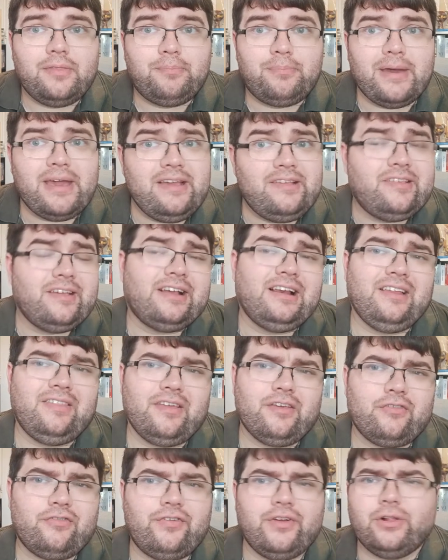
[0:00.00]
basically
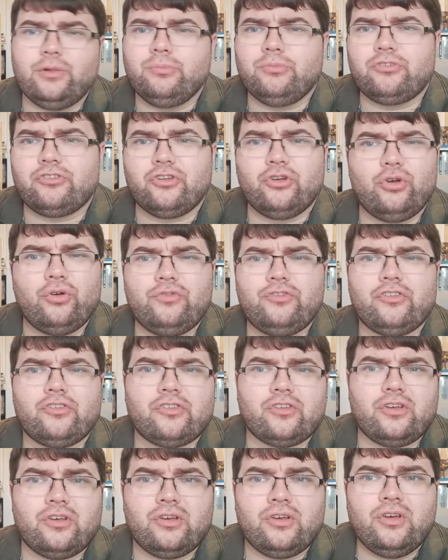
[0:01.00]
this film serves as
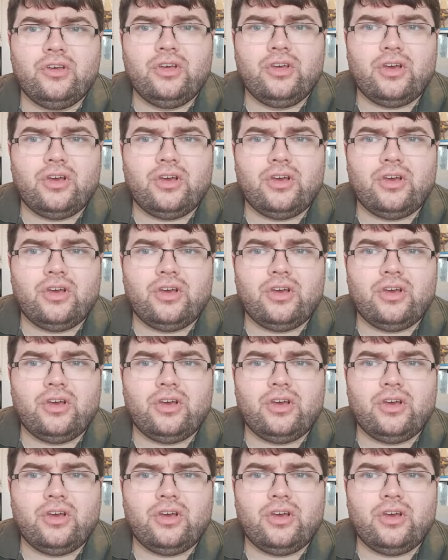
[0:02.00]
a